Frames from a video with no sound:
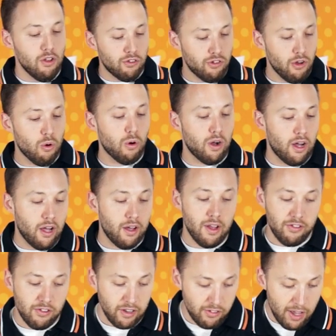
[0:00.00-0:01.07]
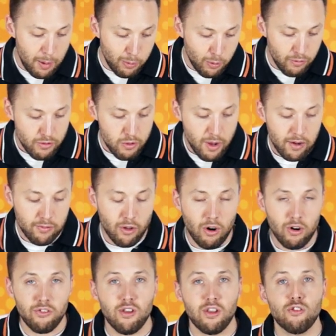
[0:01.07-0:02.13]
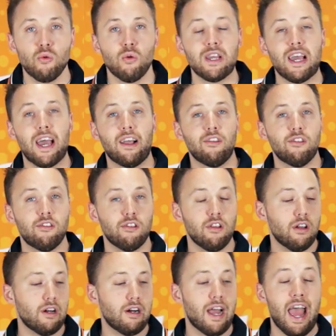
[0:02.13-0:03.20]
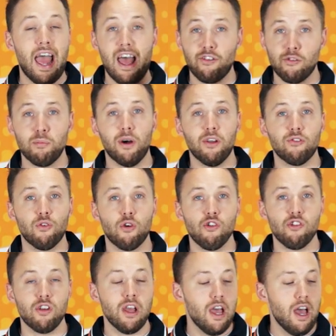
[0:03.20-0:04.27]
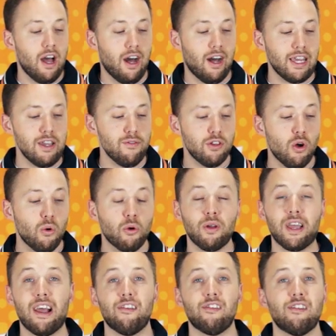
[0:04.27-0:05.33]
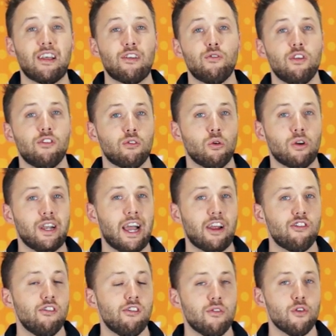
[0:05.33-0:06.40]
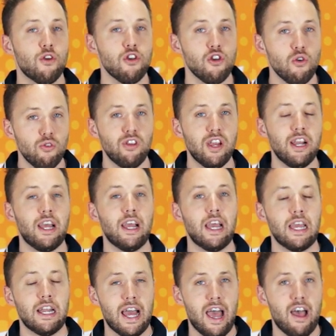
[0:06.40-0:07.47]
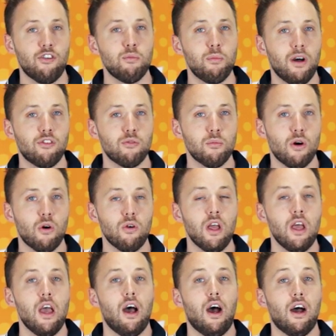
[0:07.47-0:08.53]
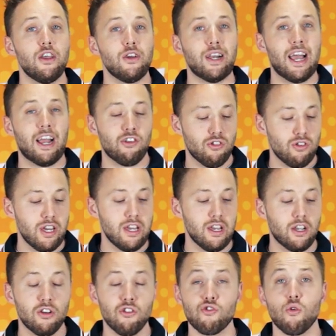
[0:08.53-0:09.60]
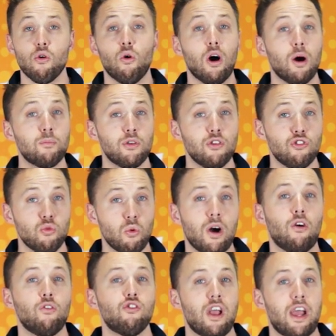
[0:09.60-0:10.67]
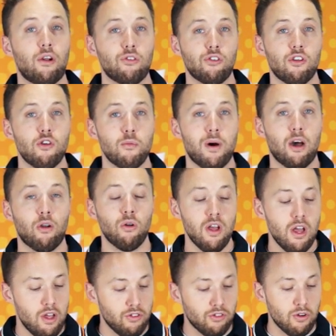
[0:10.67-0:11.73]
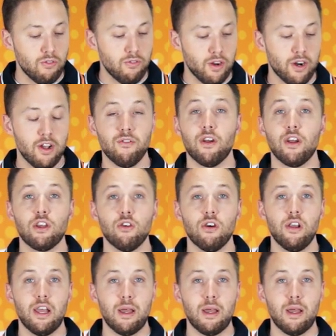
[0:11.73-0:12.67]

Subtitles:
So as an example, if you have the R620X SBUS version, even though it only has six physical connections, if you're using it in SBUS mode, you can actually control up to 12 channels on your model. So very, very good.